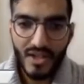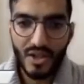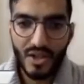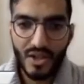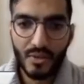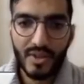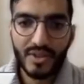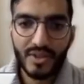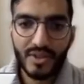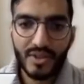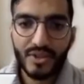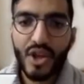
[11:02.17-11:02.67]

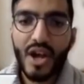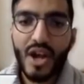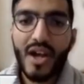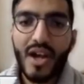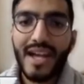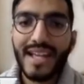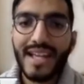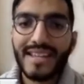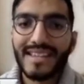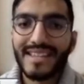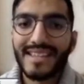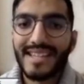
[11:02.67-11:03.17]
So with
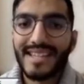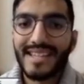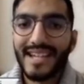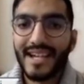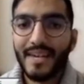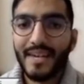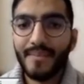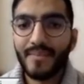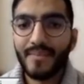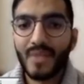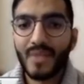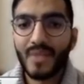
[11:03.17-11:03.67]
ta and
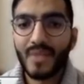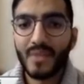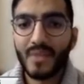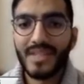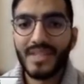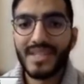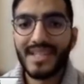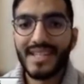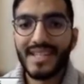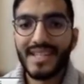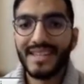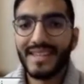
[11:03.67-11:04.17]
ta,
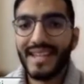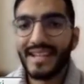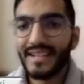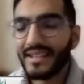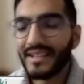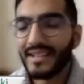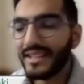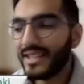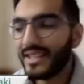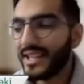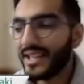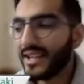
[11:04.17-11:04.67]
we said
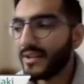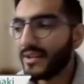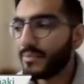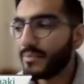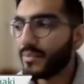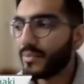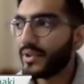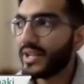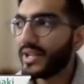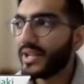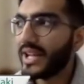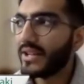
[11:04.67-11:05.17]
that they
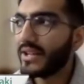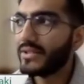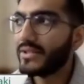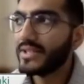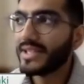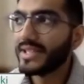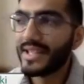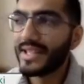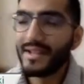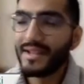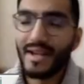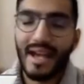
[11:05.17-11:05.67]
are
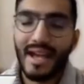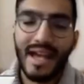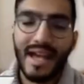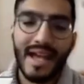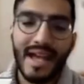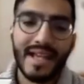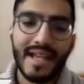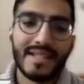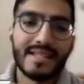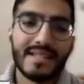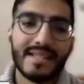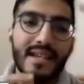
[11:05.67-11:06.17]
pronounced
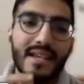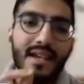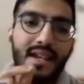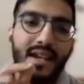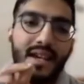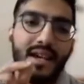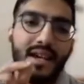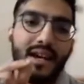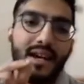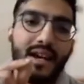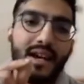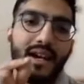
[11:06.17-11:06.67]
as
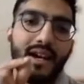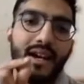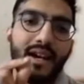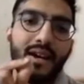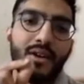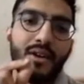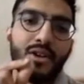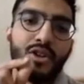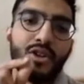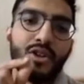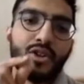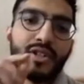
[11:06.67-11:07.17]

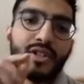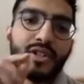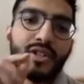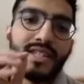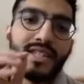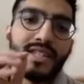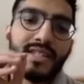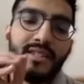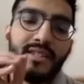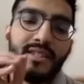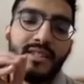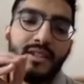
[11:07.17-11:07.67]

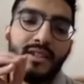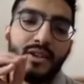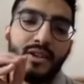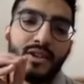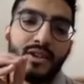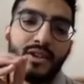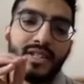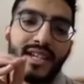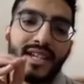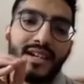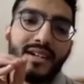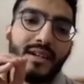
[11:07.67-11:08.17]

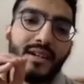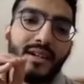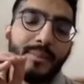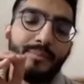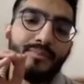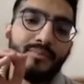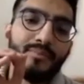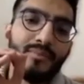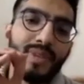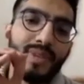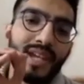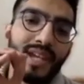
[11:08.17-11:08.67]
your
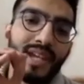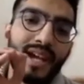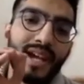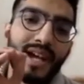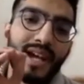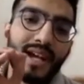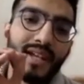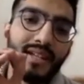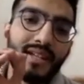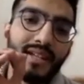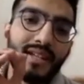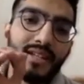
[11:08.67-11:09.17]
tongue
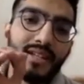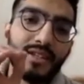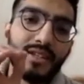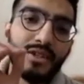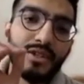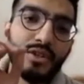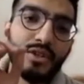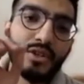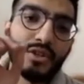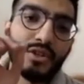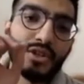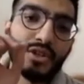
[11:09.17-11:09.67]
behind
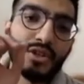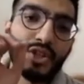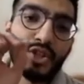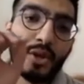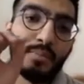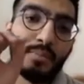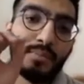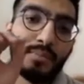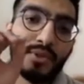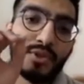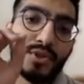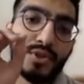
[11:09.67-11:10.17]
your
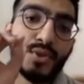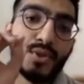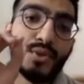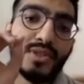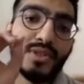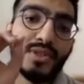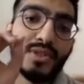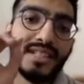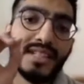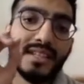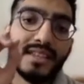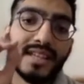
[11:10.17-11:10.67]
top
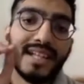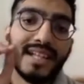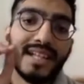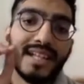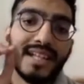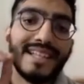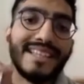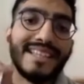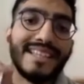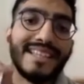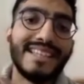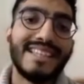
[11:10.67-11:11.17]
two
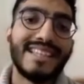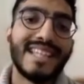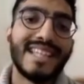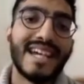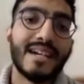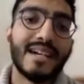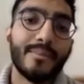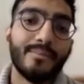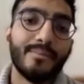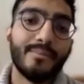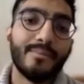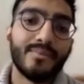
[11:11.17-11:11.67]
teeth,
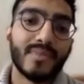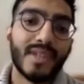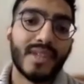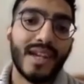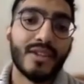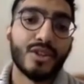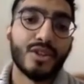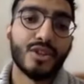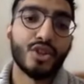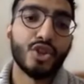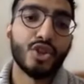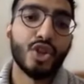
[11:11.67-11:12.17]
ta
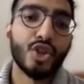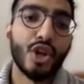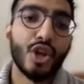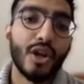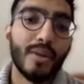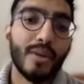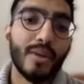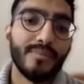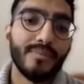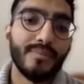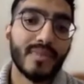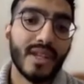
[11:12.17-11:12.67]
and
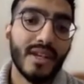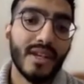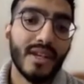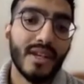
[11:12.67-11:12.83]
ta.